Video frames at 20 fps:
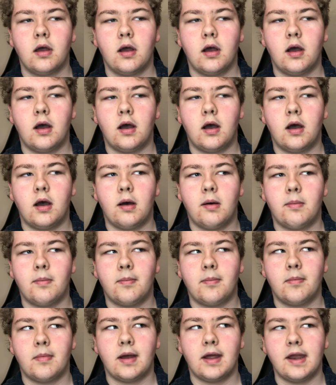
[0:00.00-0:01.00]

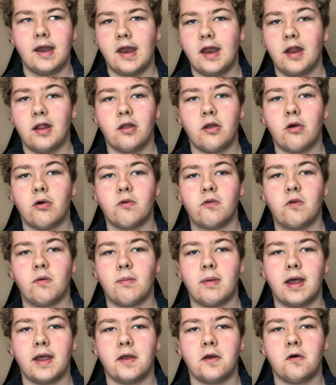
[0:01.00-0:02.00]
um, I didn't go to
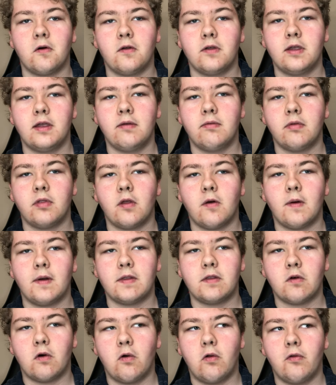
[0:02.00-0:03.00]
Michael even though I
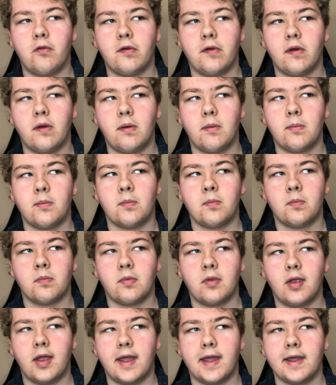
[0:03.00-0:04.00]
told him
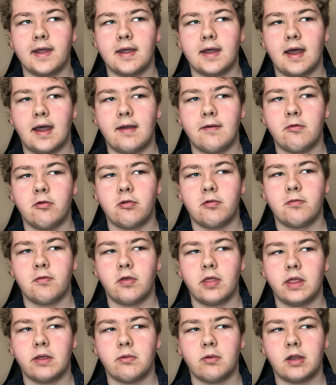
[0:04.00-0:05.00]
like I was
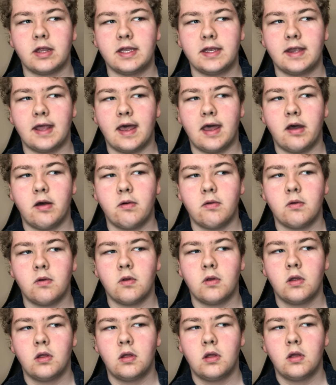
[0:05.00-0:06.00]
feeling really down.
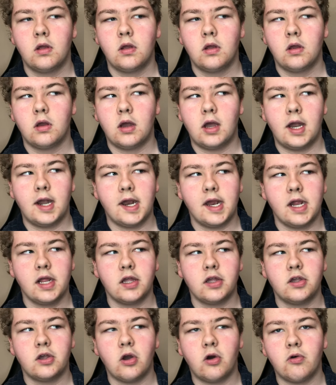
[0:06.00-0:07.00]
I
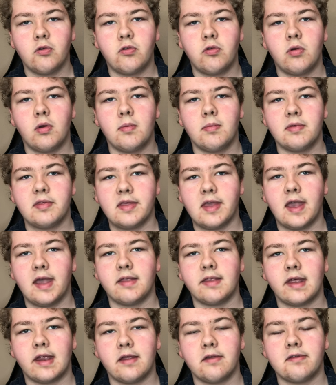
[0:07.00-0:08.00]
didn't go to him
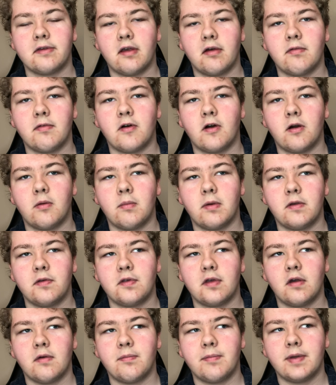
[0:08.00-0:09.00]
saying that I self-harm
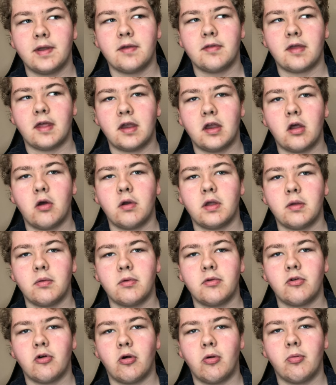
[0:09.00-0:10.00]
myself because I know he
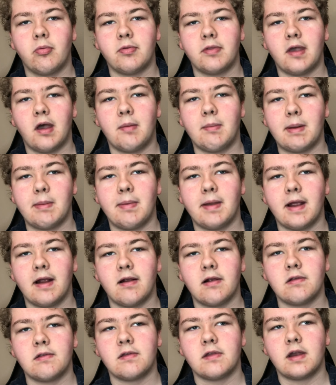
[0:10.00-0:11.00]
would tol tell my
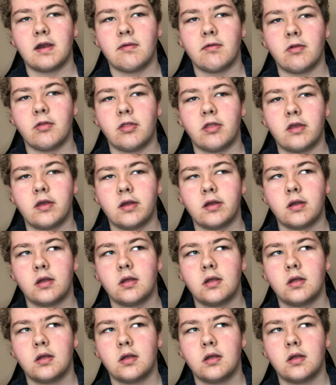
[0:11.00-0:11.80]
parents and everything.